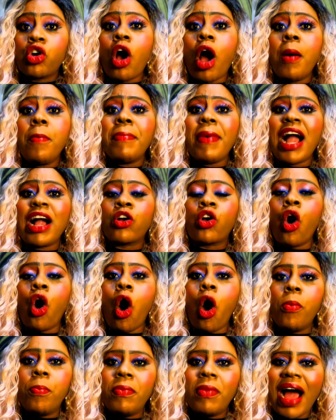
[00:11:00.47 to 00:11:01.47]
Come back
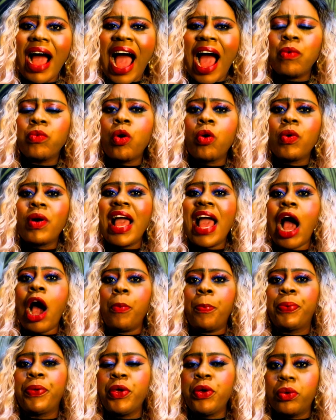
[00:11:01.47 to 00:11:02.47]
home and we will
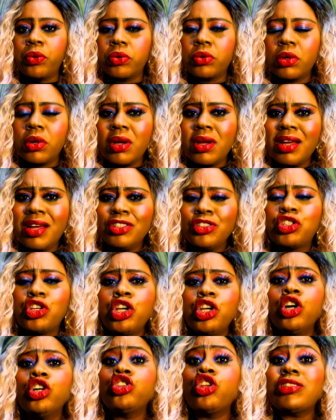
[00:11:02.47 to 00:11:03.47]
help you.
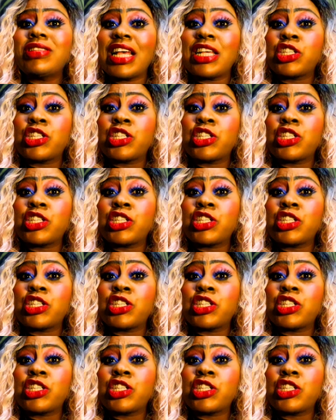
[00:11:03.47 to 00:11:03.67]
Do you know